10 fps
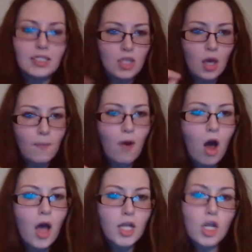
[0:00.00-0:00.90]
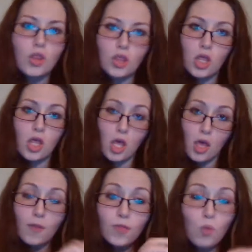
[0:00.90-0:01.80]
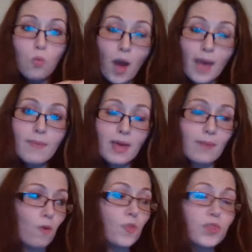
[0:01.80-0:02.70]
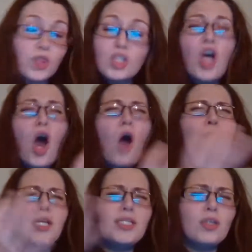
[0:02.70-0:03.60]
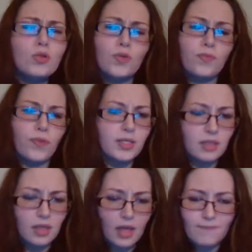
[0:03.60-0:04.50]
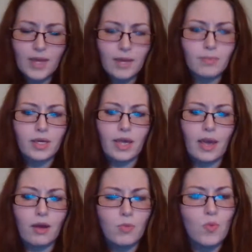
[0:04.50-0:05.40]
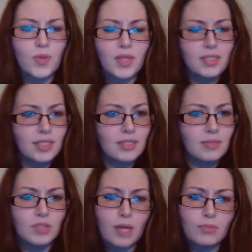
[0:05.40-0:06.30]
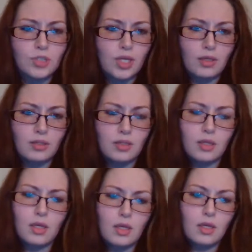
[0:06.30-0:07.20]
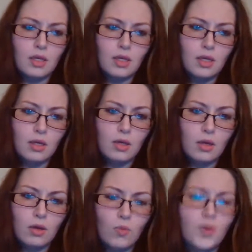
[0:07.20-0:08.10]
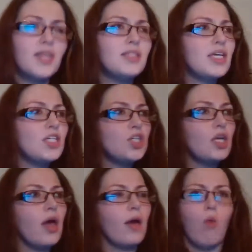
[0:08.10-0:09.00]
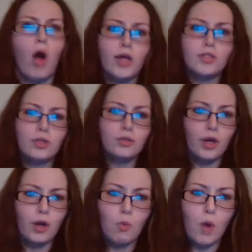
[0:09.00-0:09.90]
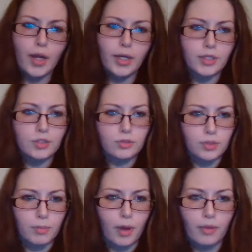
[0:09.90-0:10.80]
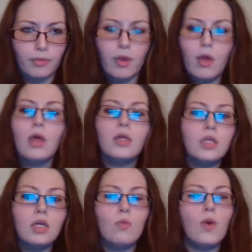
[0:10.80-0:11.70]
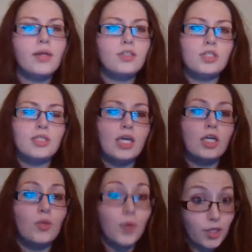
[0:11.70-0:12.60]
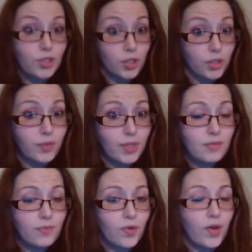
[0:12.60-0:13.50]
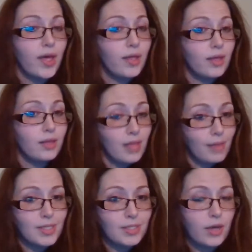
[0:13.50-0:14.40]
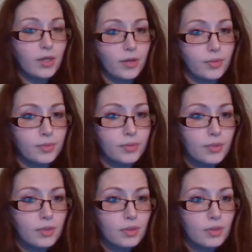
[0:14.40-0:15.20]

It's upon the white people. Please hold your friends and family accountable when they say some dumb shit. When they say shit like, why isn't there a White History Month? You know what? Just say, you know what? There's a good reason for it. And let me tell you.